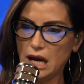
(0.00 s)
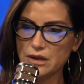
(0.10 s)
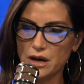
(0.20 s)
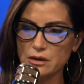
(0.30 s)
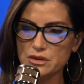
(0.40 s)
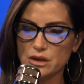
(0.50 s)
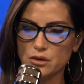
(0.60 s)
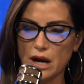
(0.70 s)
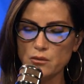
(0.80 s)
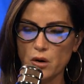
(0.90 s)
I thought it was a
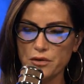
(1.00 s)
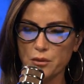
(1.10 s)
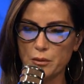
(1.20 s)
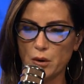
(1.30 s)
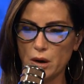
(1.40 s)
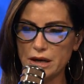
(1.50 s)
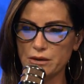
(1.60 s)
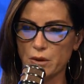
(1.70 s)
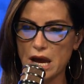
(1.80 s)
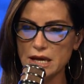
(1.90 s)
crime worth
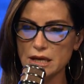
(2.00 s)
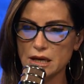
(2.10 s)
reporting, right?